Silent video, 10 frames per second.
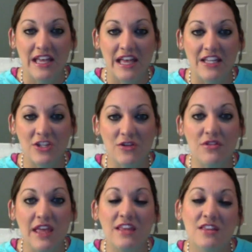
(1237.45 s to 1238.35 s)
and you
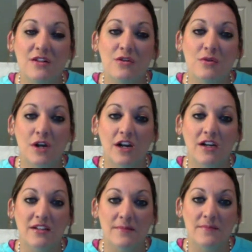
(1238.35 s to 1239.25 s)
thank the
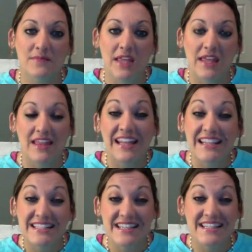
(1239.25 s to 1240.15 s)
Lord that He
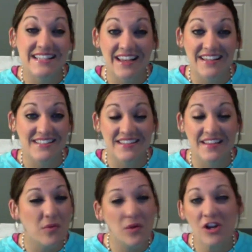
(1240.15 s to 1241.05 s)
sees us and
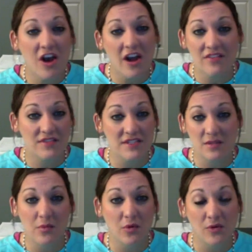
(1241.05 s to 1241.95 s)
that we're not
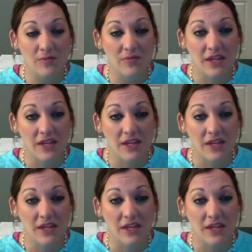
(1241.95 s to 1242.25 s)
invisible,